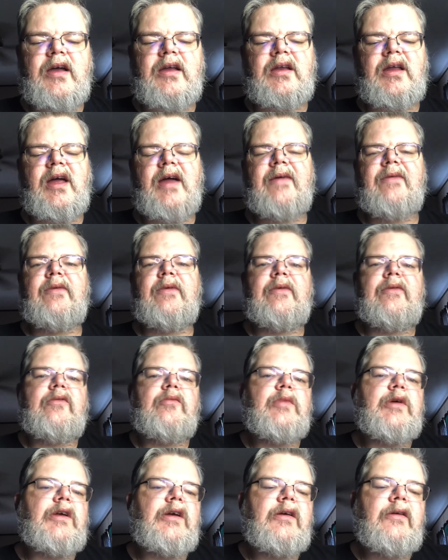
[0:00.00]
Have you ever
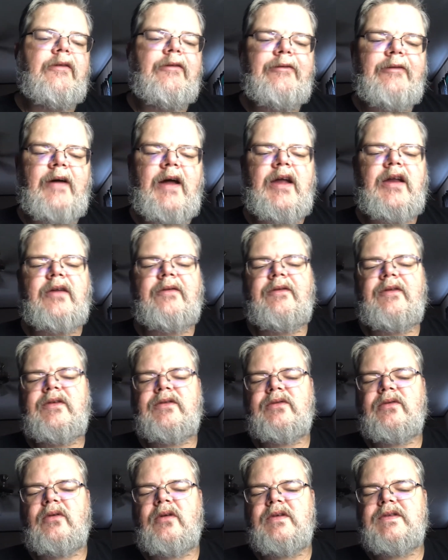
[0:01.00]
been in a fight, a
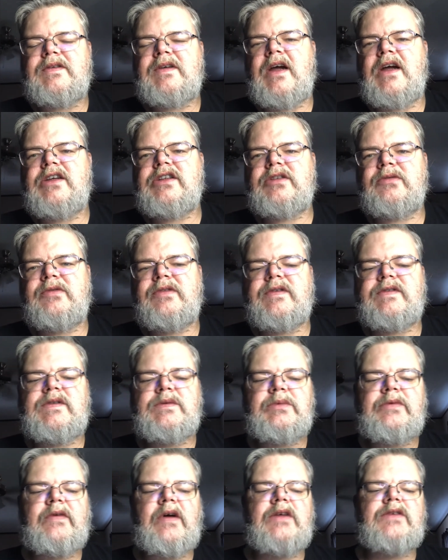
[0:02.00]
physical altercation with a
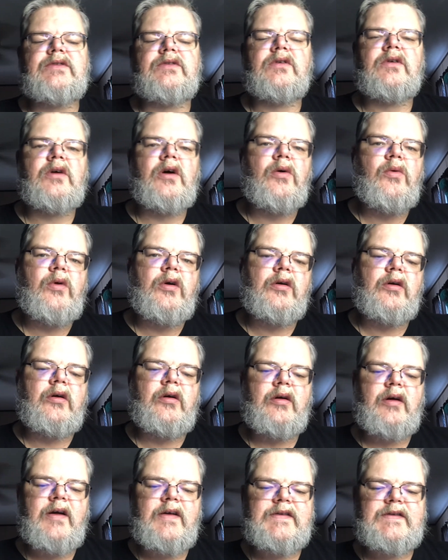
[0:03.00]
supervisor, coworker,
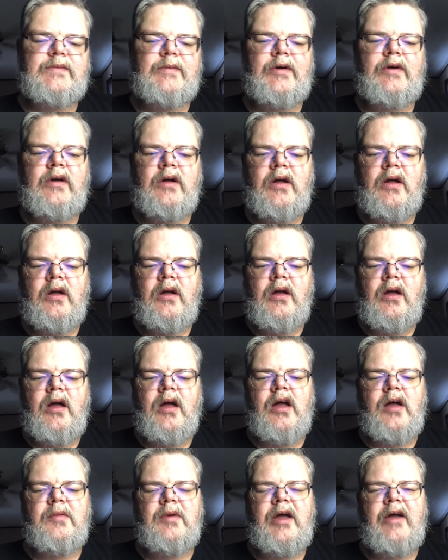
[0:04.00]
or customer?
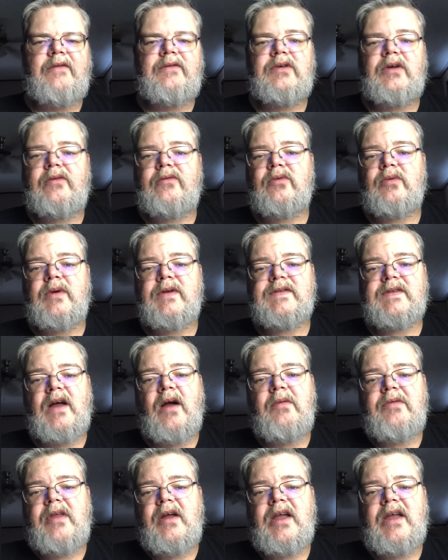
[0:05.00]
Have you ever
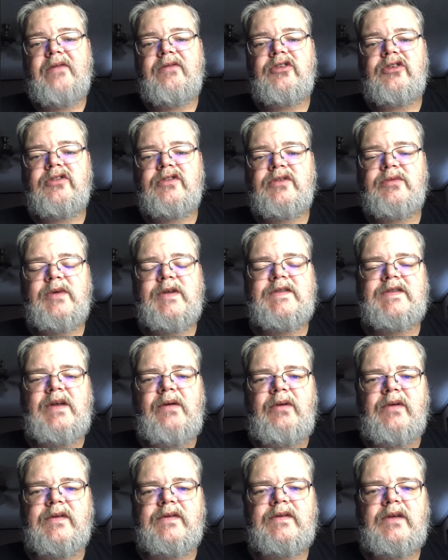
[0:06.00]
resigned without giving your 2 weeks
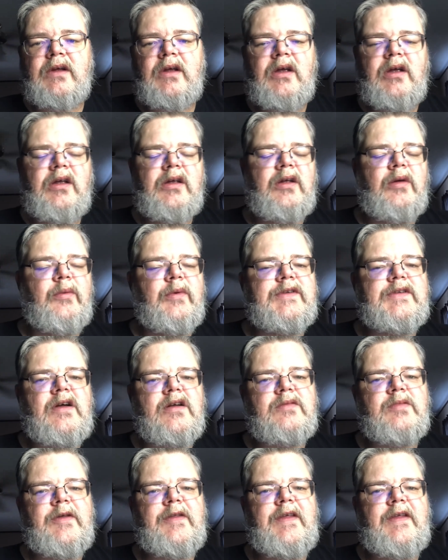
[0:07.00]
notice? We
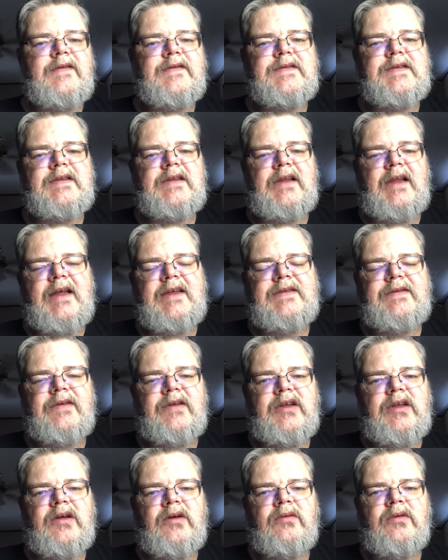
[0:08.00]
talked about that in the last
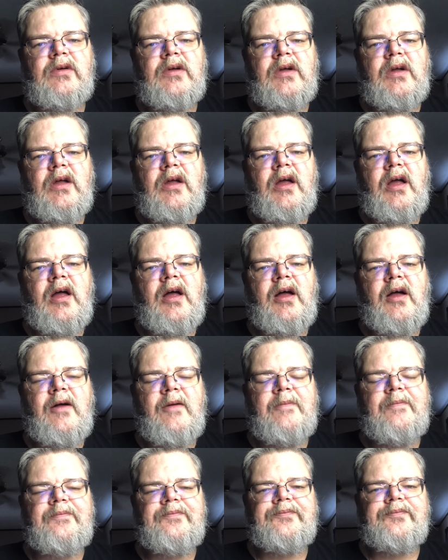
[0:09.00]
video.
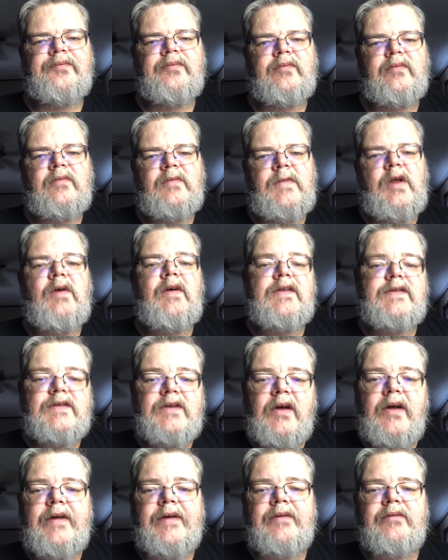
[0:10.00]
It's
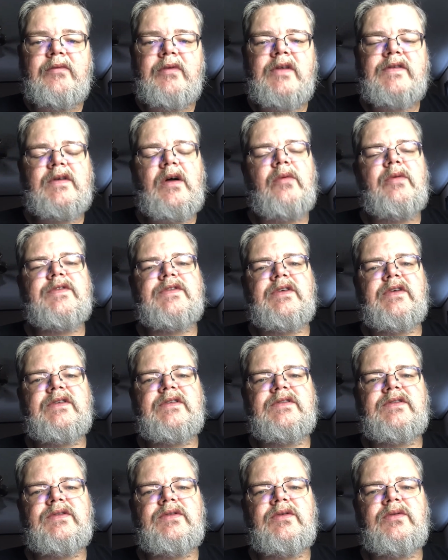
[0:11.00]
good. It's always
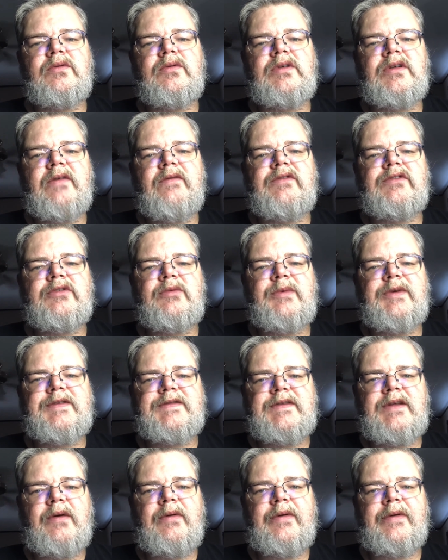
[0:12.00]
good to give a 2
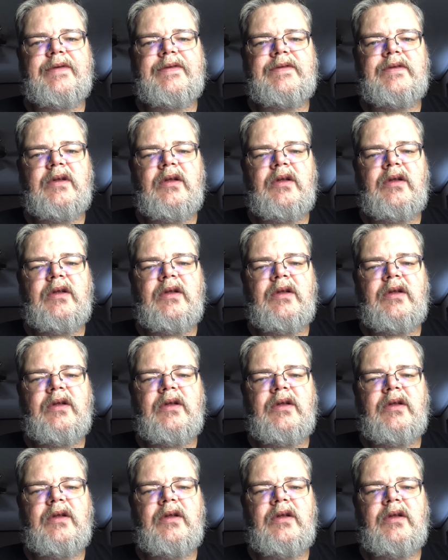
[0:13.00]
weeks notice.